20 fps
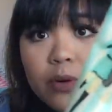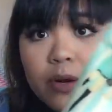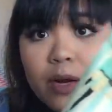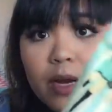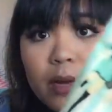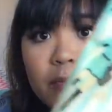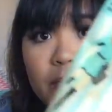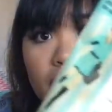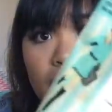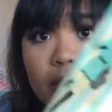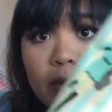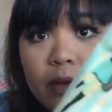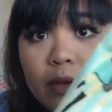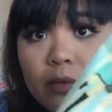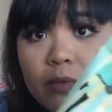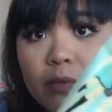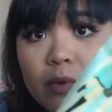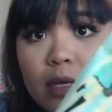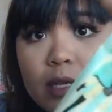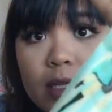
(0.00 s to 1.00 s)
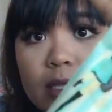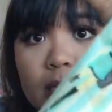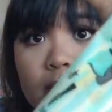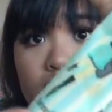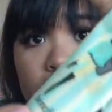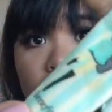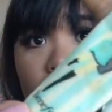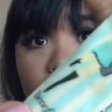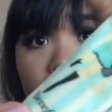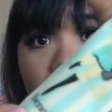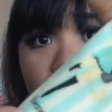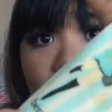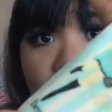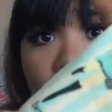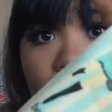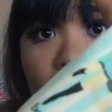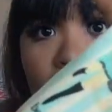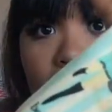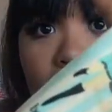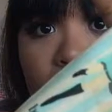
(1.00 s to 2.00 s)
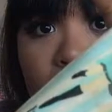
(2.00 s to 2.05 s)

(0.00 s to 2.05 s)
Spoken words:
primary ones that I